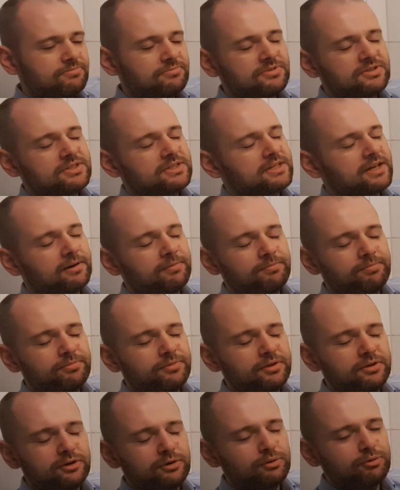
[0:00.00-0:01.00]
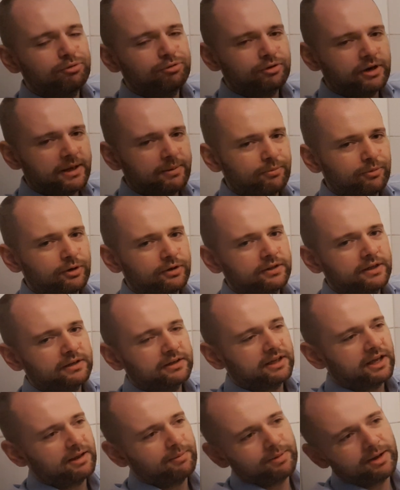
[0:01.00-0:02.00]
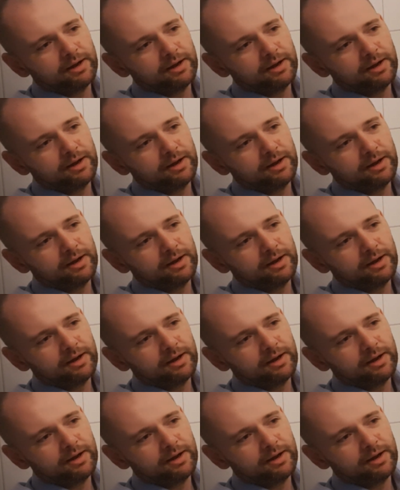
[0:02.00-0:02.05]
some new framework that came